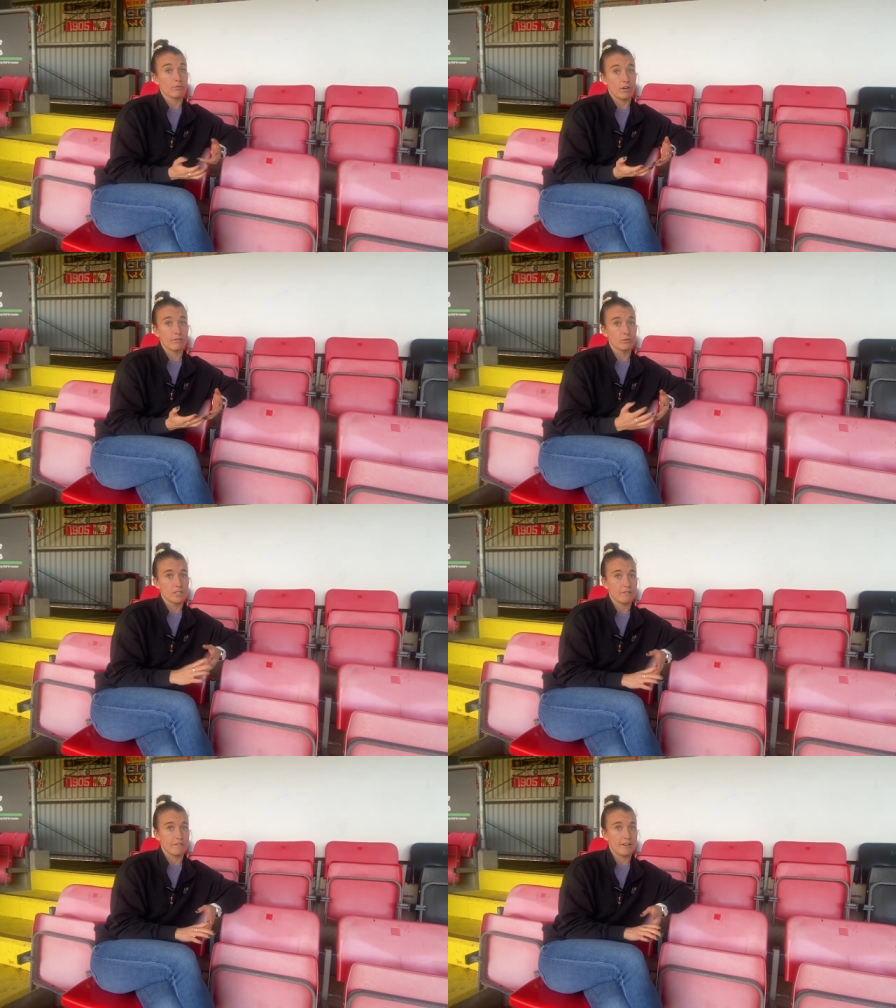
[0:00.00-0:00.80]

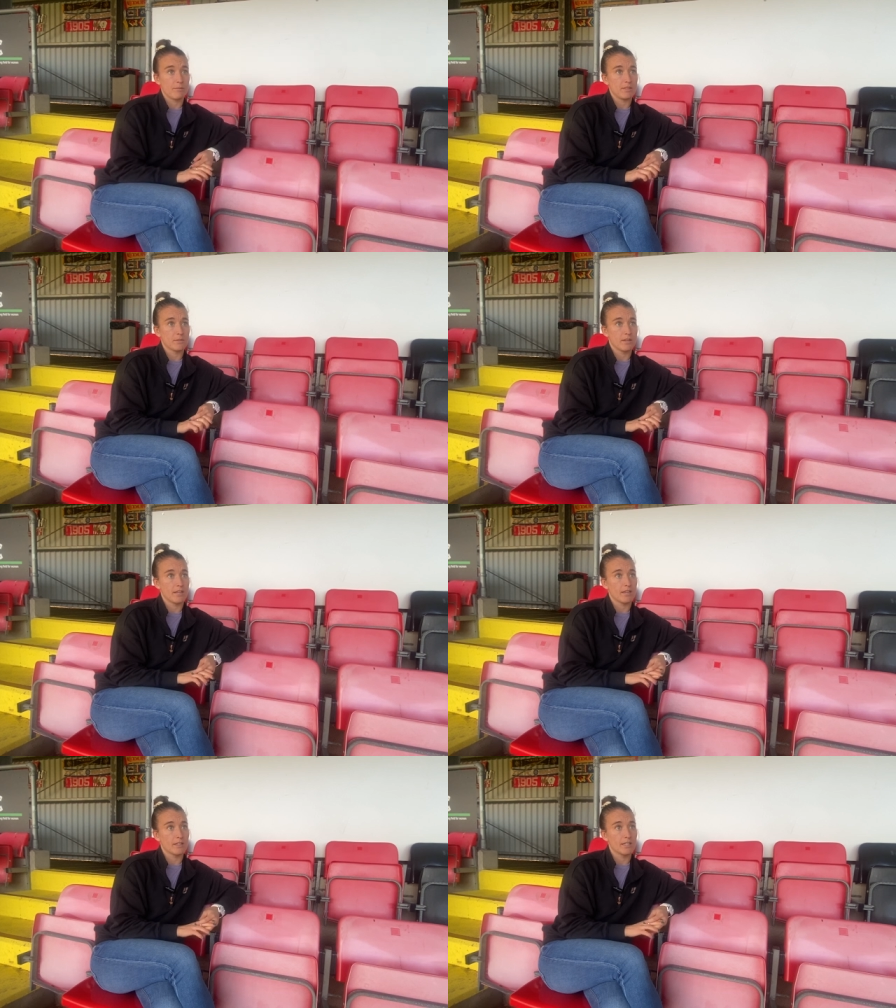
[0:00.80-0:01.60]
unfortunately for families where
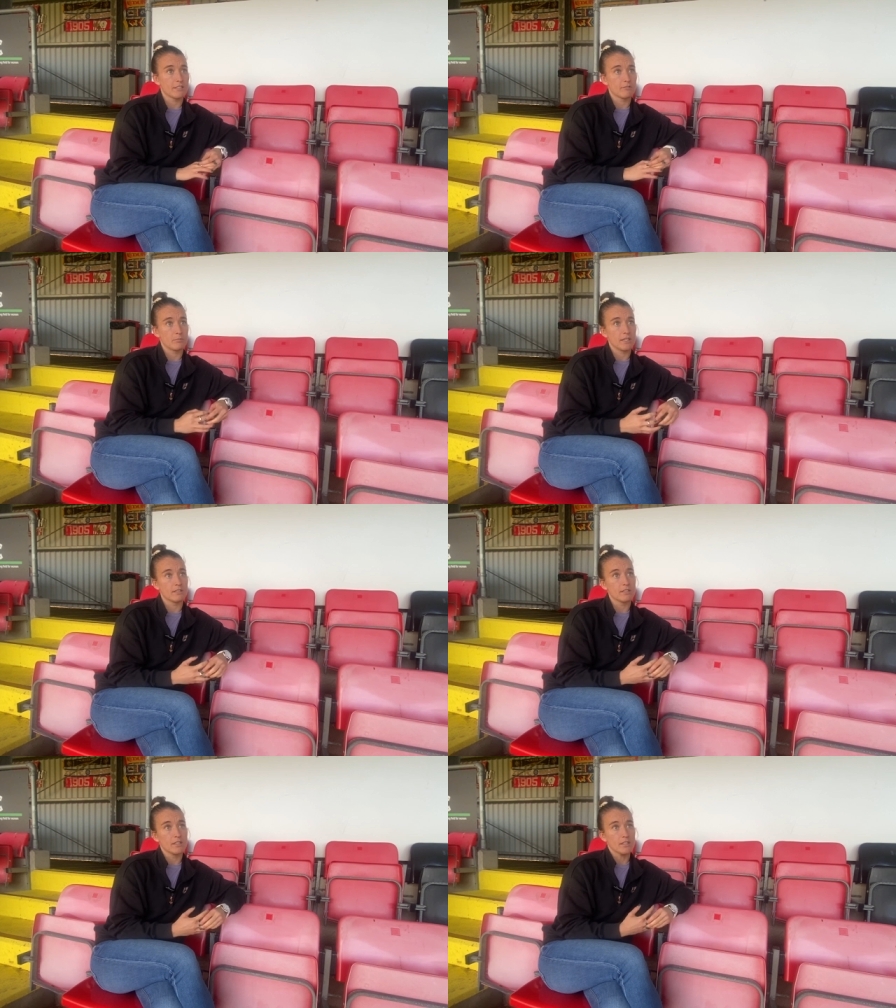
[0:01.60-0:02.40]
their kids have been
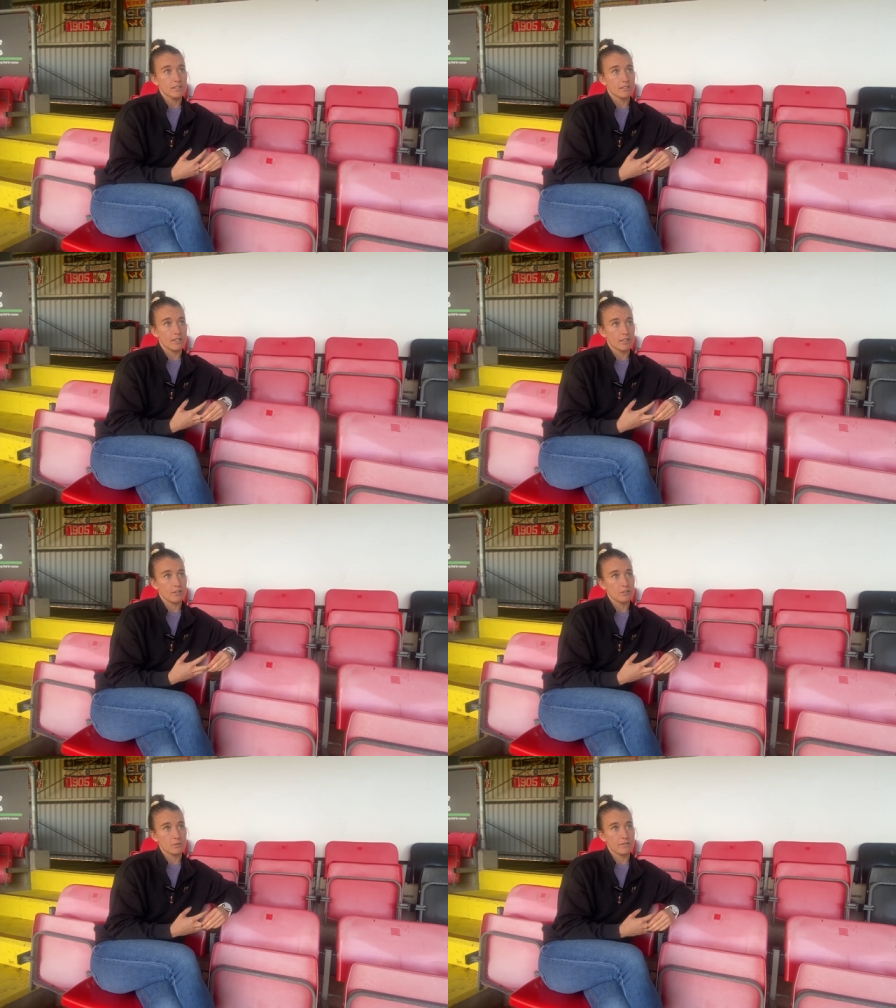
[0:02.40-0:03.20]

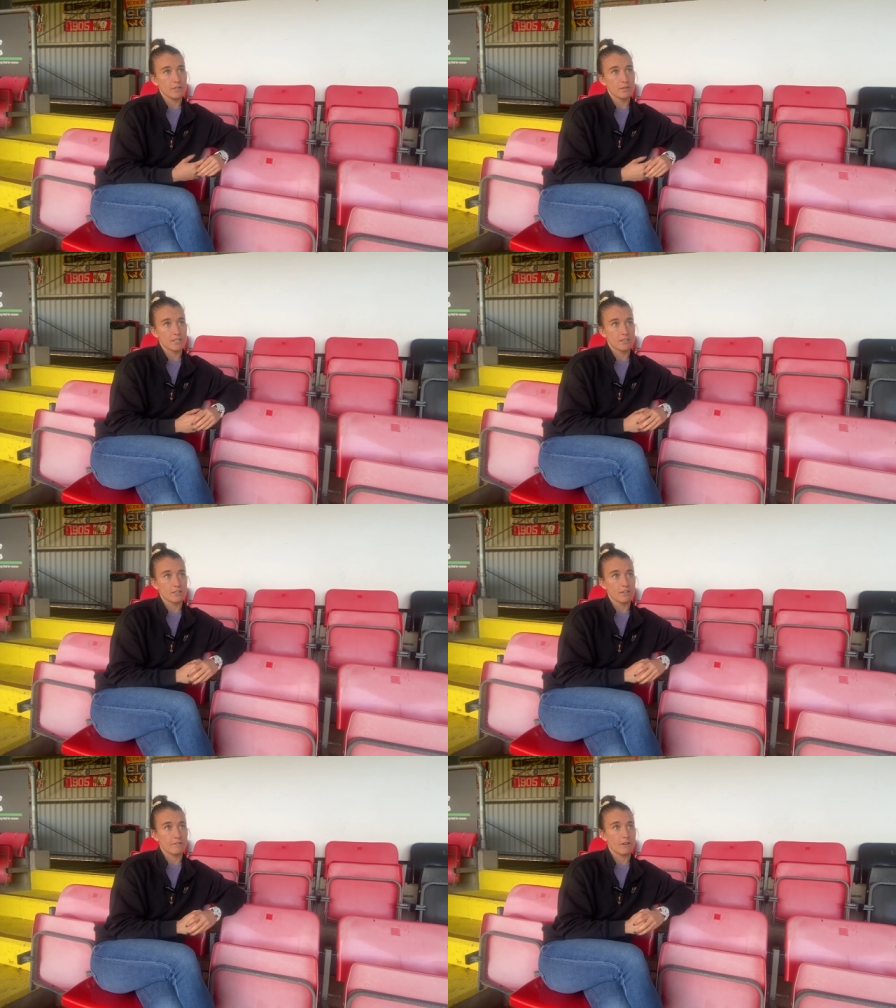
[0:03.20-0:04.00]
diagnosed with illness and
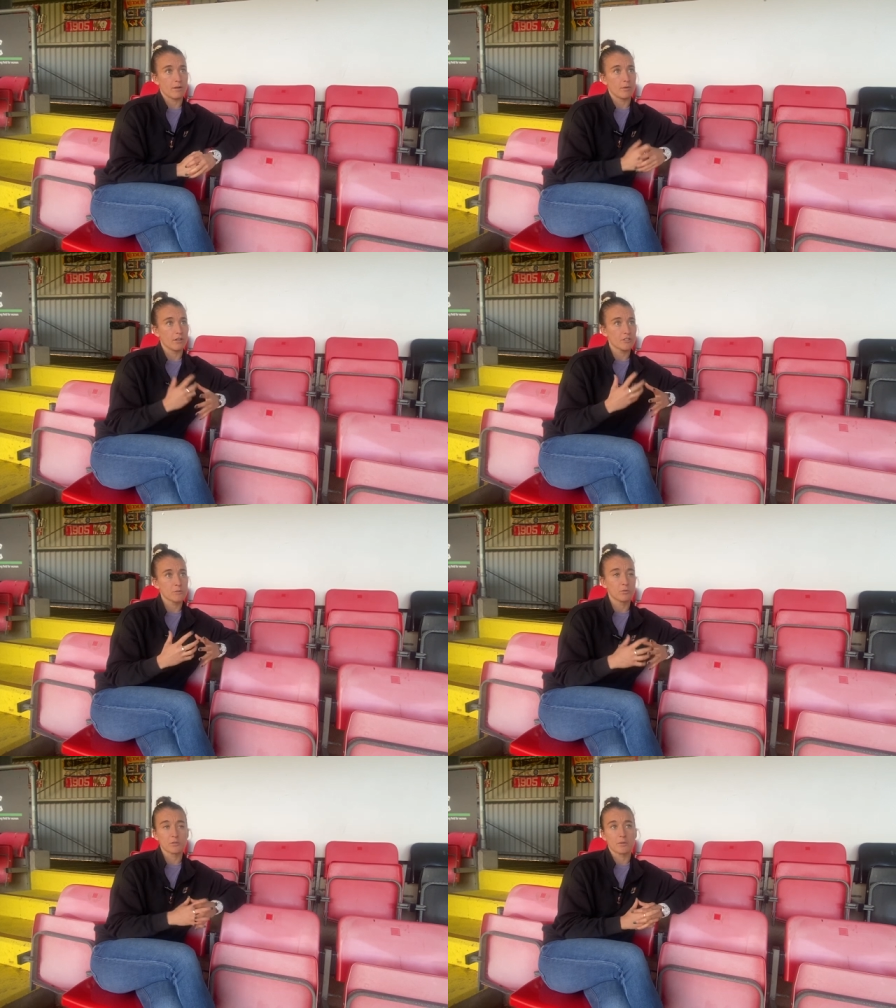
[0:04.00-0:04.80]
stuff, I'm a
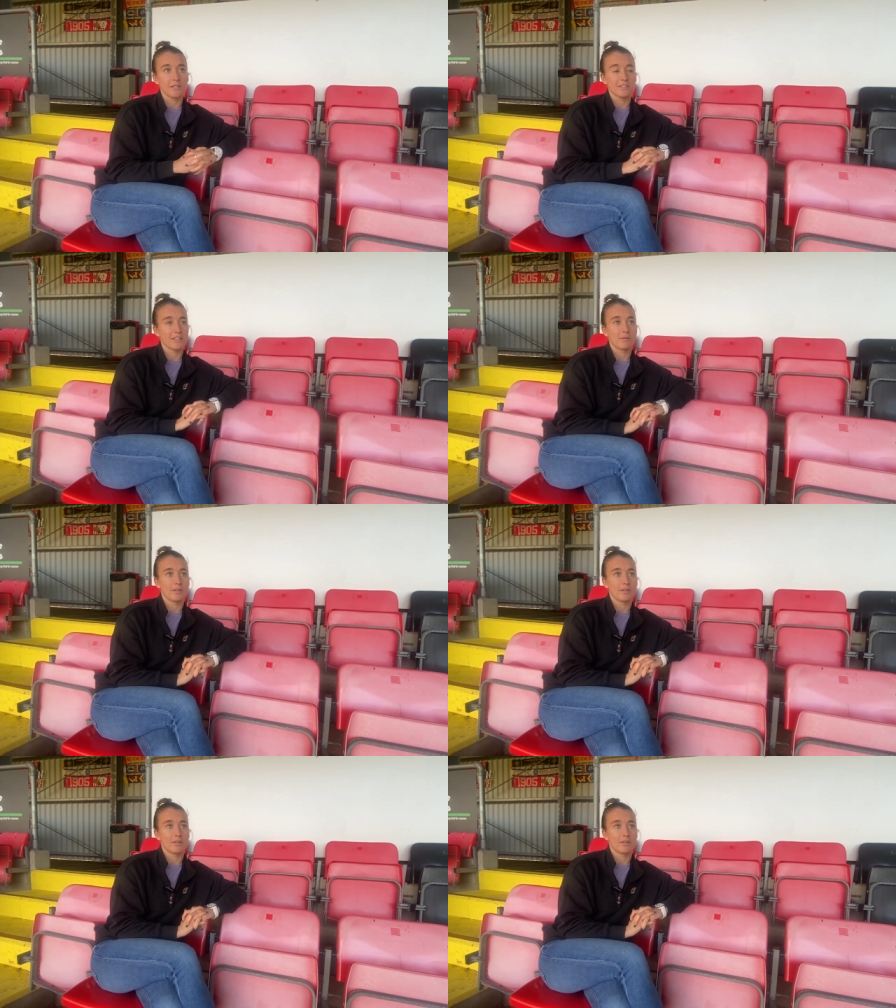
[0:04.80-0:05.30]
sports buddy to them.